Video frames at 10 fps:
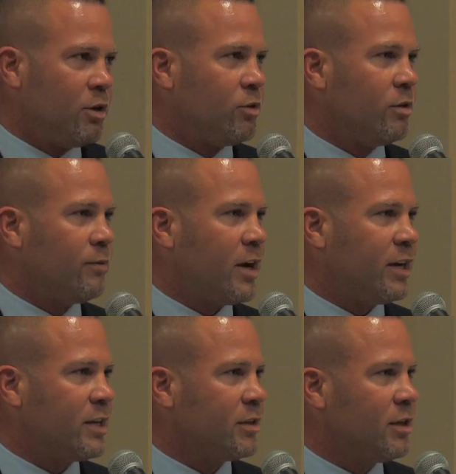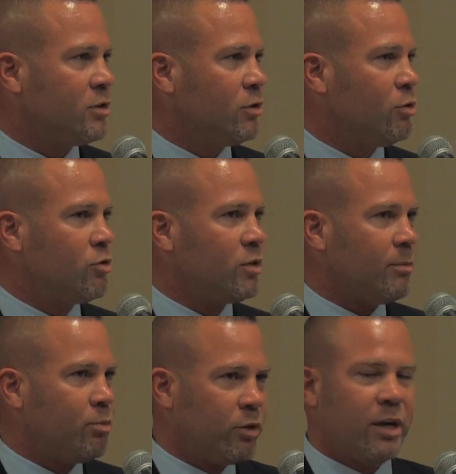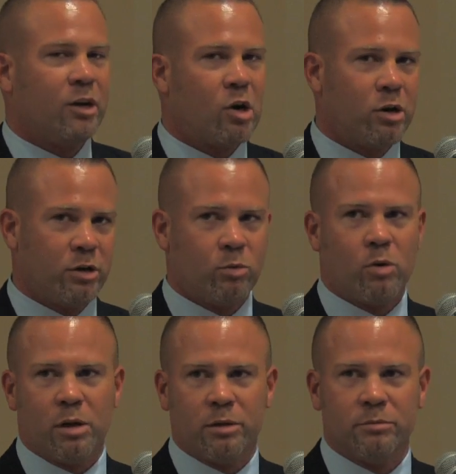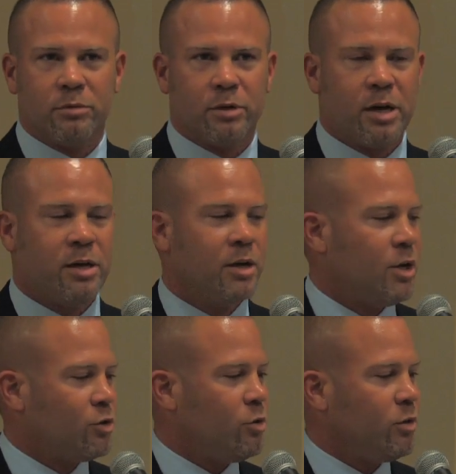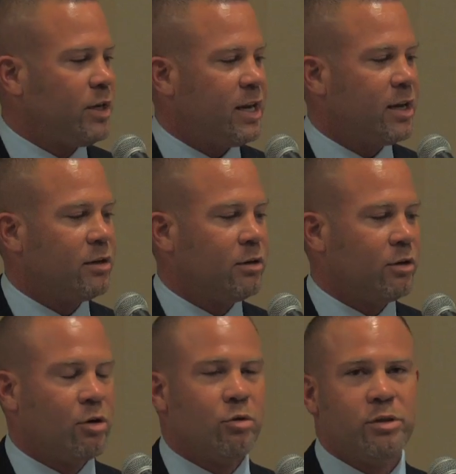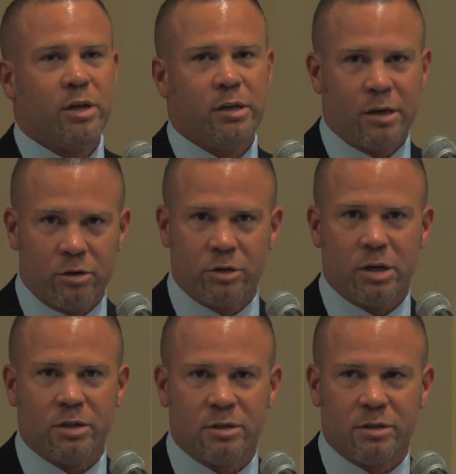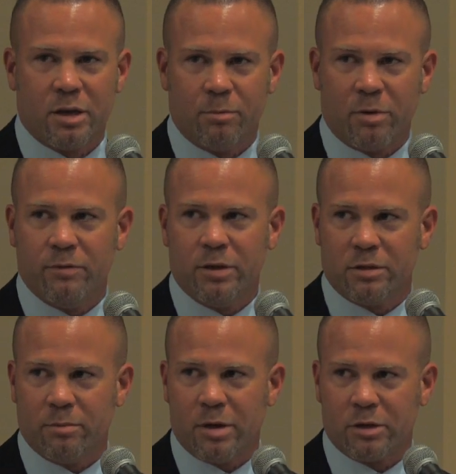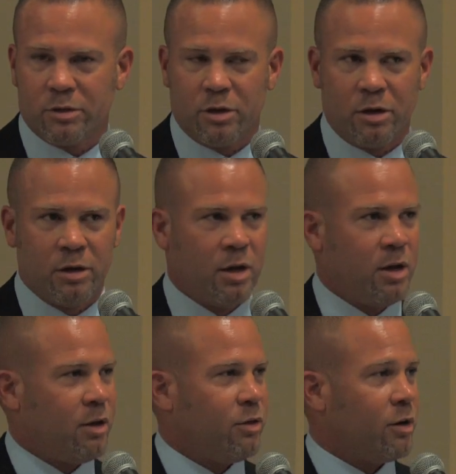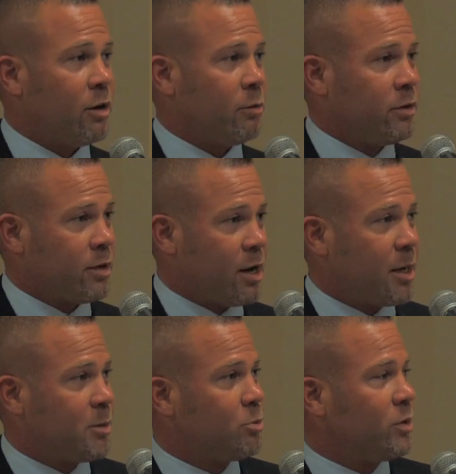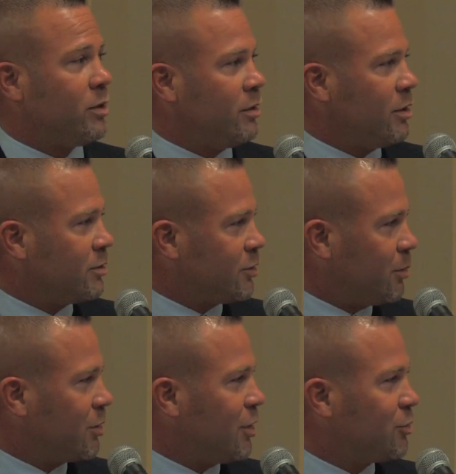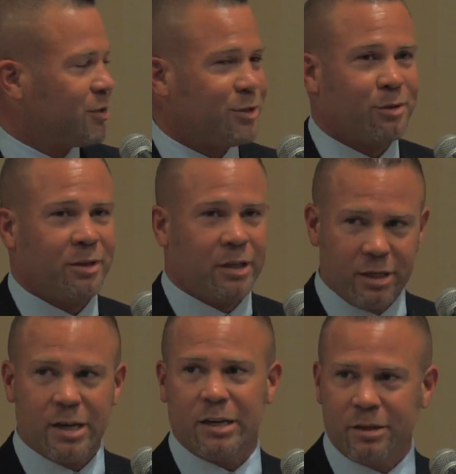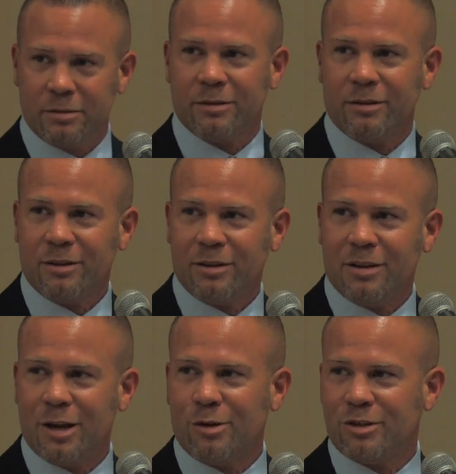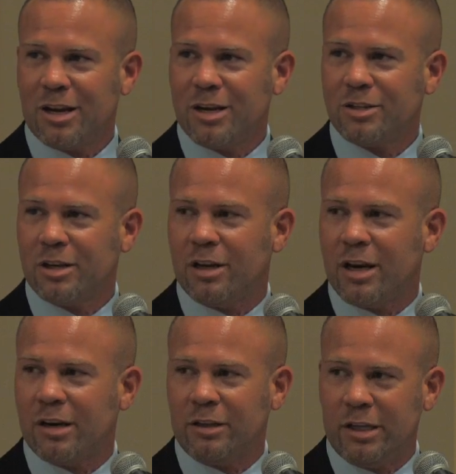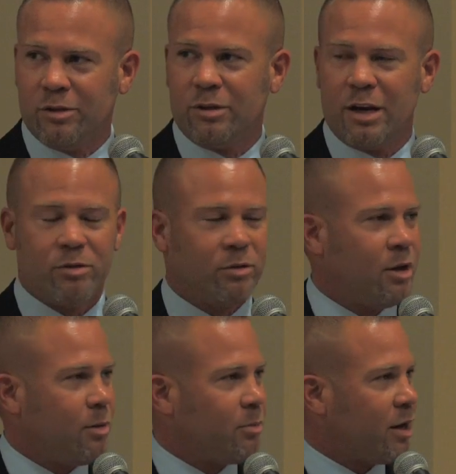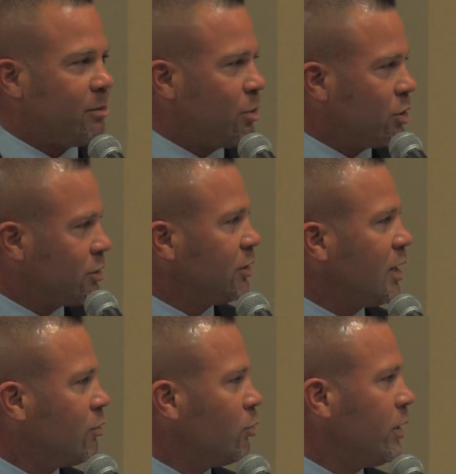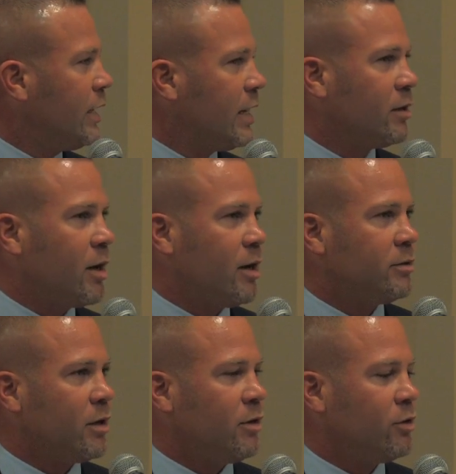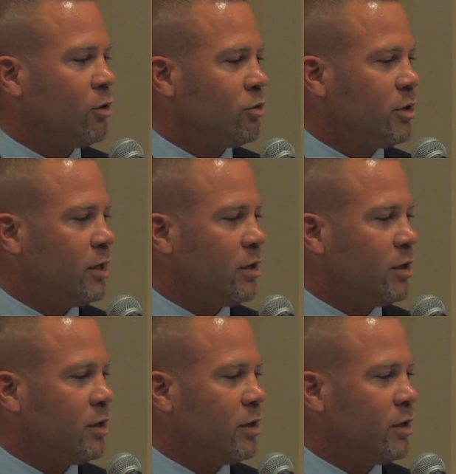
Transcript: to the financial institution that put that card in your wallet. Okay? So you can't negotiate interchange. It's set by Visa, MasterCard. There are times when some countries are litigating interchange at a legal level, but at a merchant level, we cannot negotiate